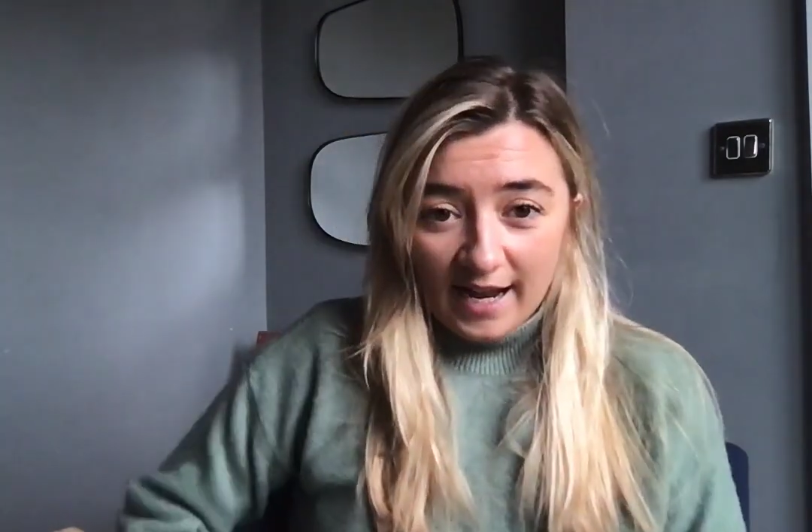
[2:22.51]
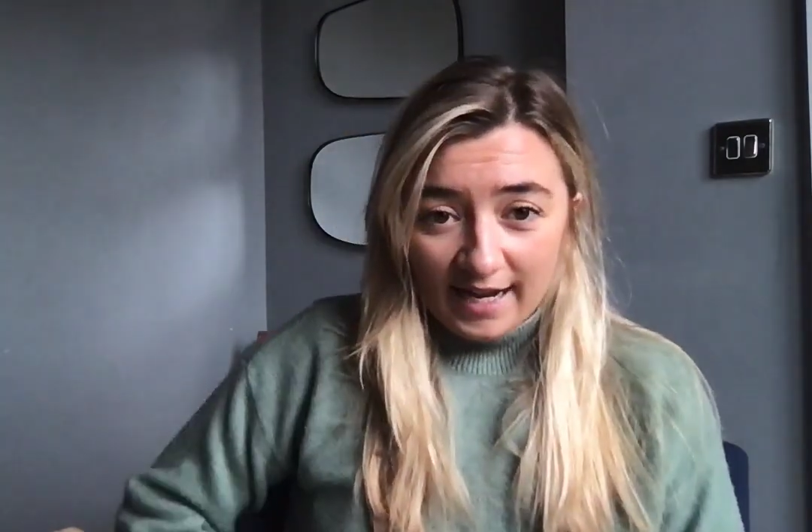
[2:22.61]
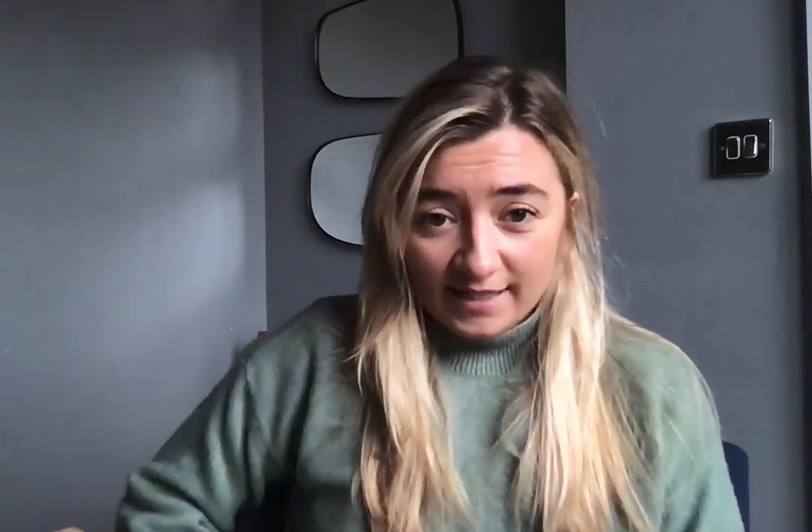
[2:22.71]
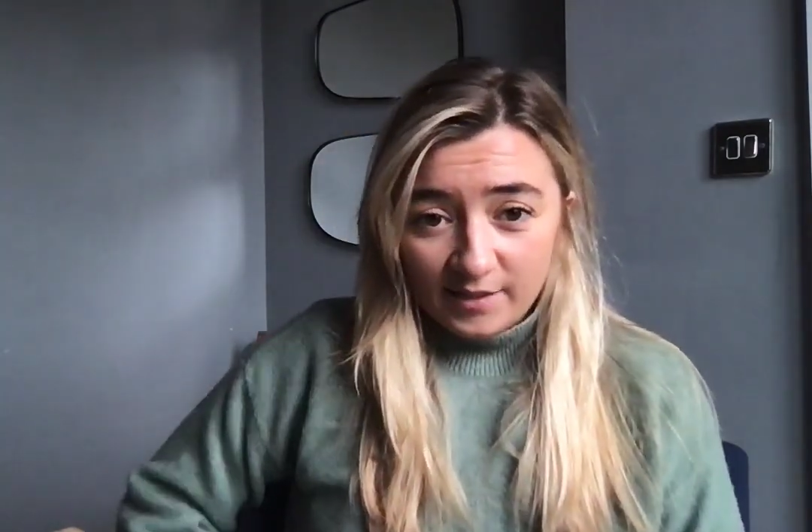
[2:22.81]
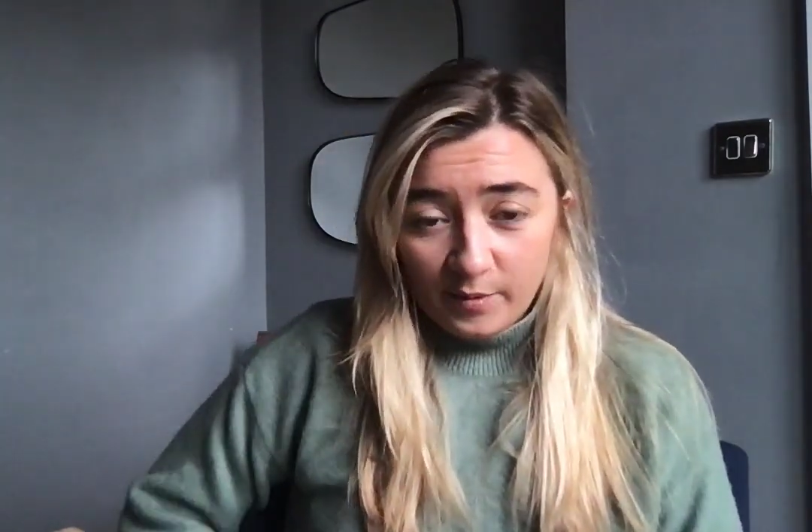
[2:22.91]

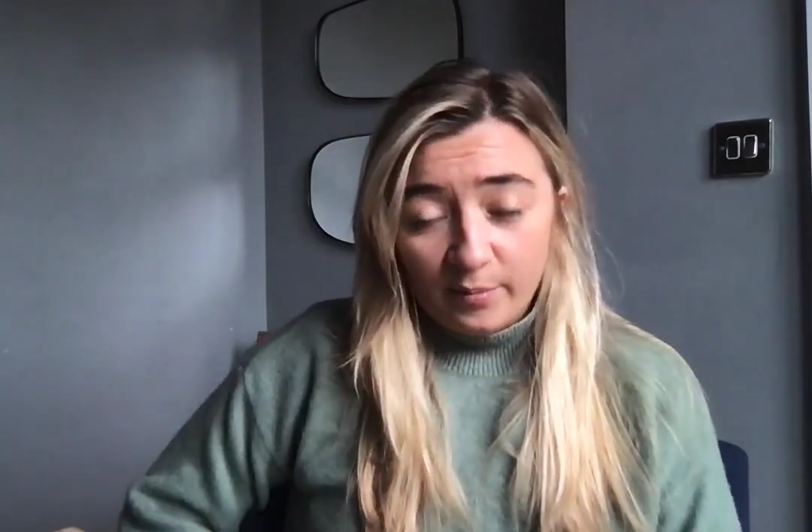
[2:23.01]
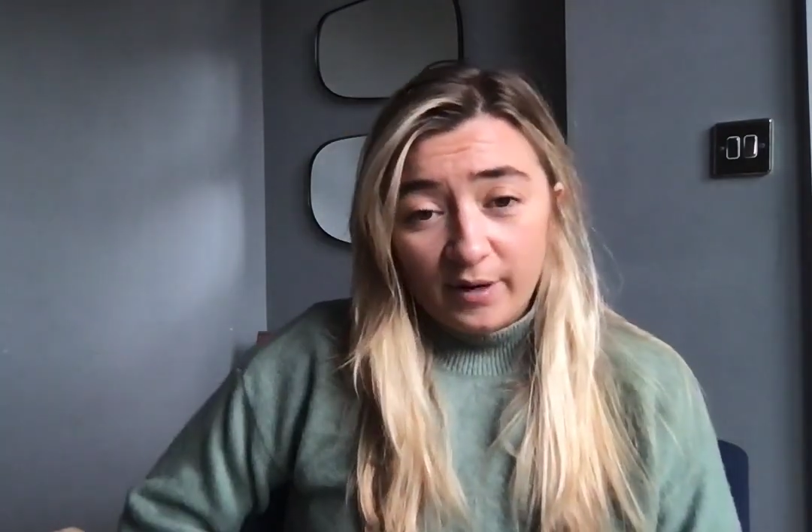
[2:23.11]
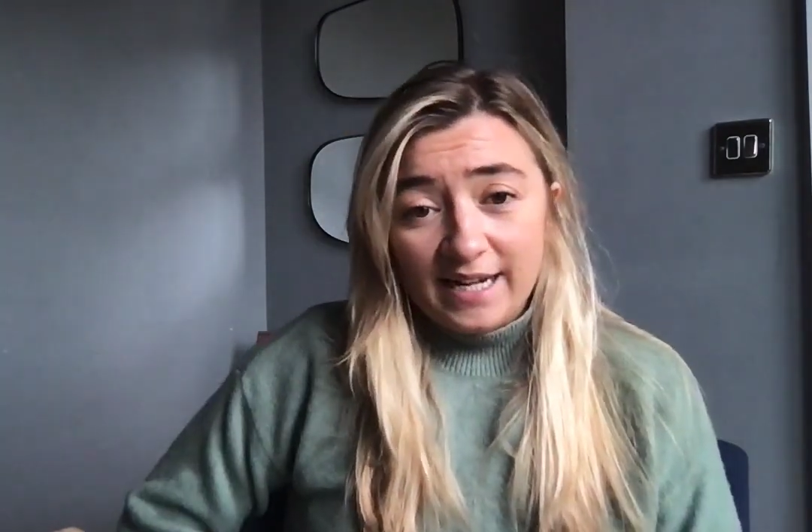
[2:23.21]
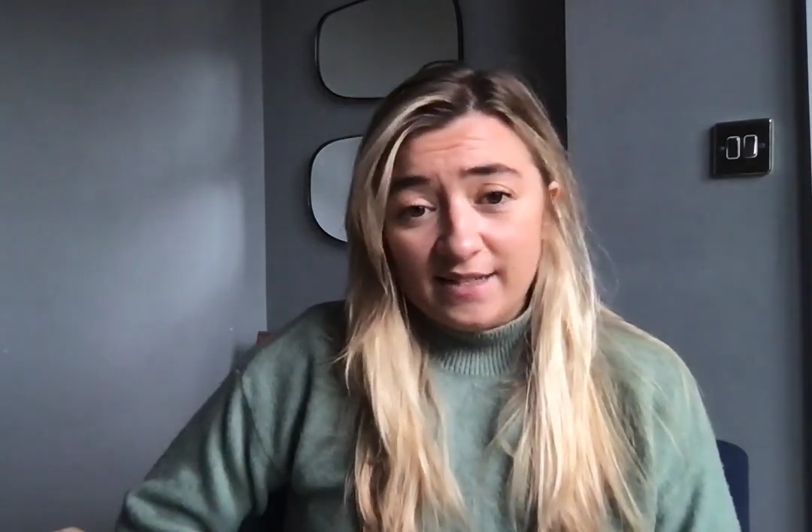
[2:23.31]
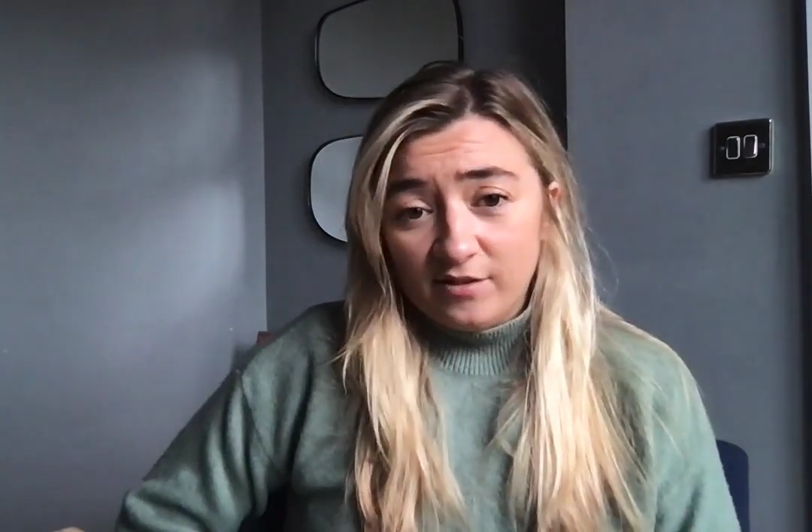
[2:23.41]
and some
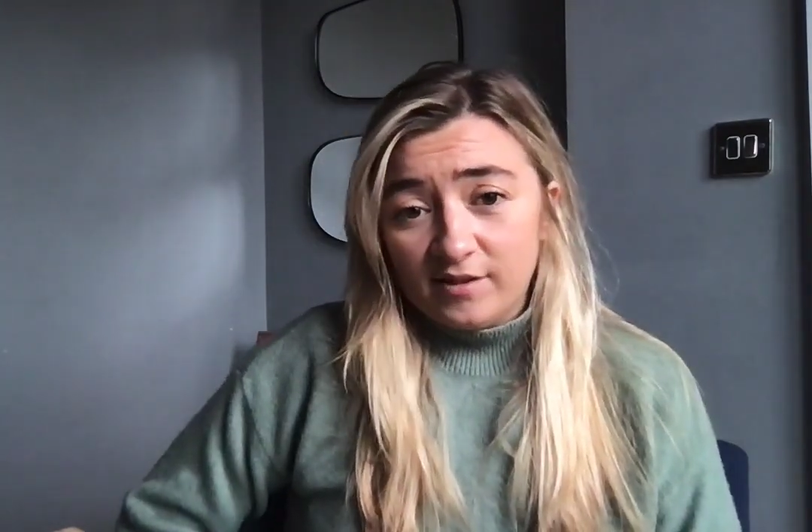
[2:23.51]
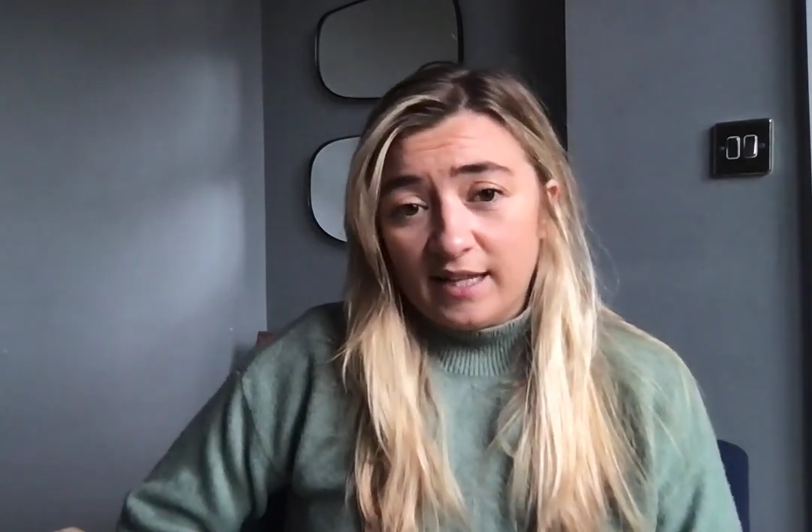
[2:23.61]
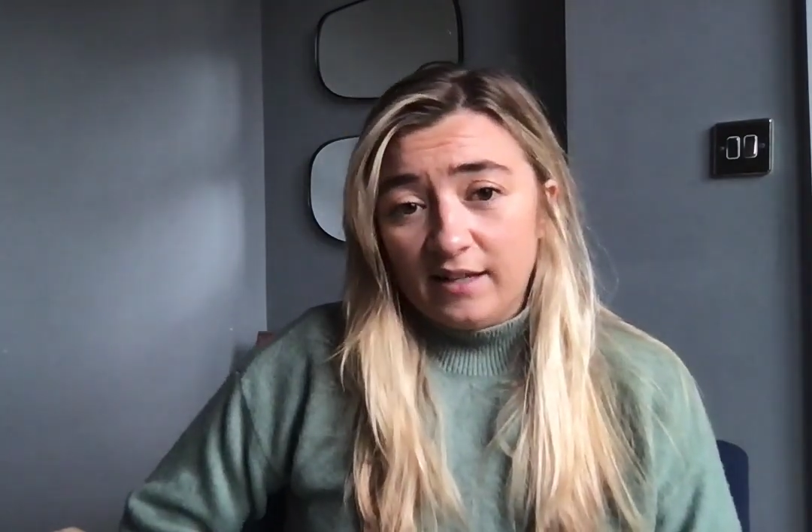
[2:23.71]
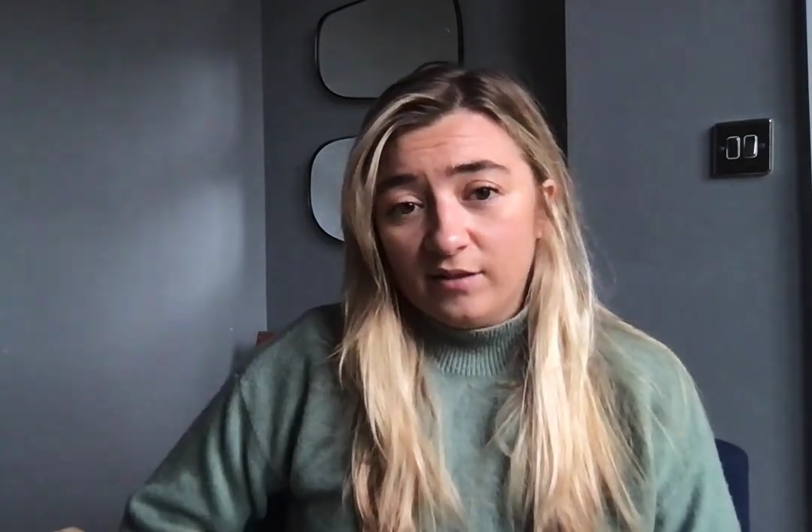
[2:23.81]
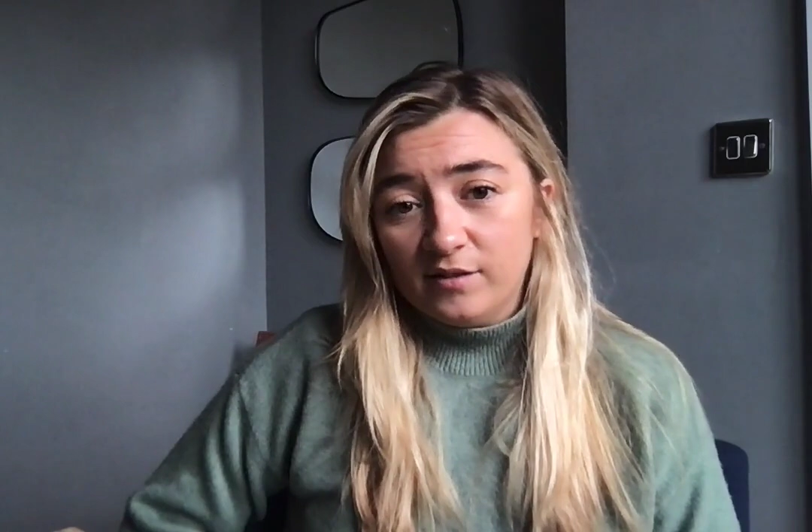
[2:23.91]
appraisal
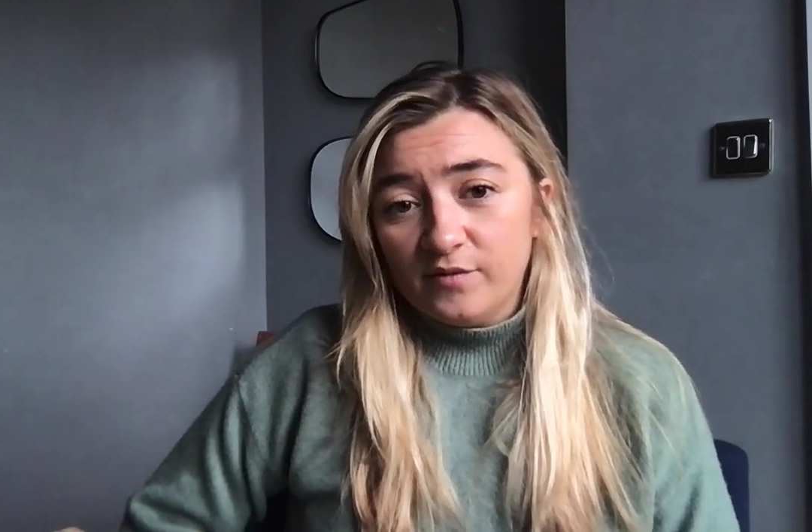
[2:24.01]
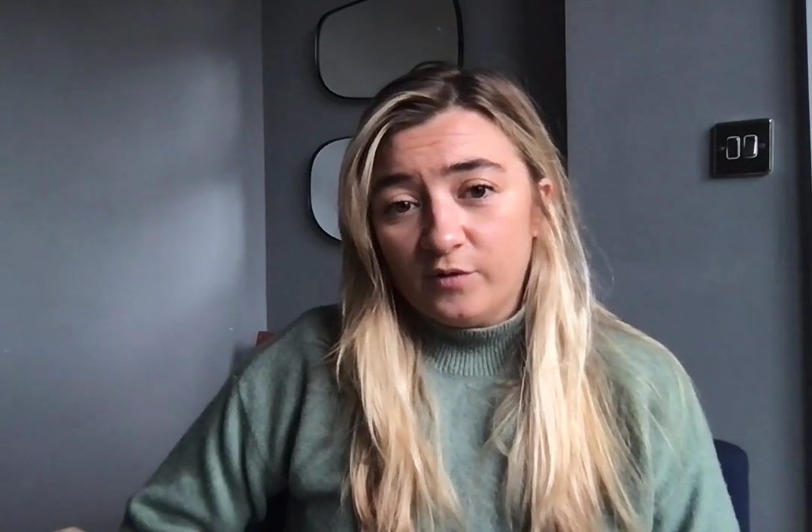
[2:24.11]
skills